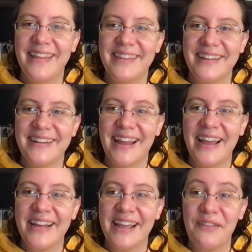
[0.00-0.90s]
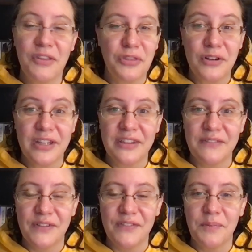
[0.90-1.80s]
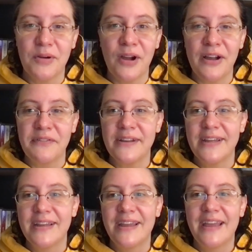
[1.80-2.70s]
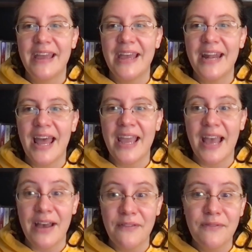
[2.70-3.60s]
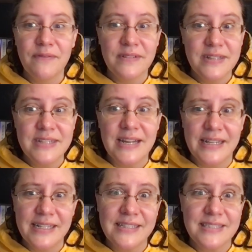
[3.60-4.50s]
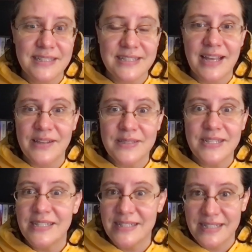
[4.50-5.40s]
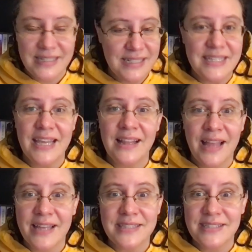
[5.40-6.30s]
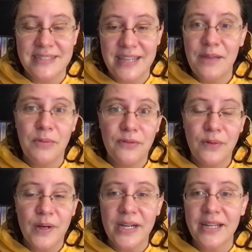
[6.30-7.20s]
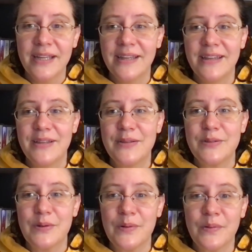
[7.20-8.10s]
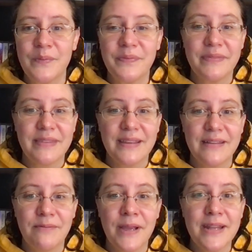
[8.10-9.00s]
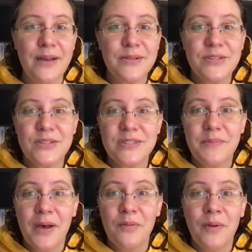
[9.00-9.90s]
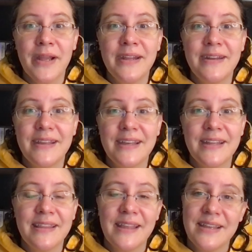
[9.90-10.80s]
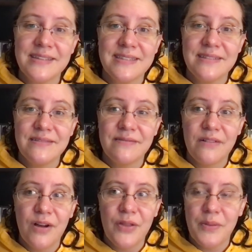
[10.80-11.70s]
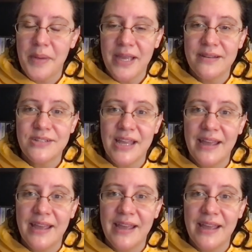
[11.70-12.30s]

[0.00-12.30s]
And then I have the 30th of November off. And I have done a 6,000 day last day before. So right now it's just about writing and getting things on the page.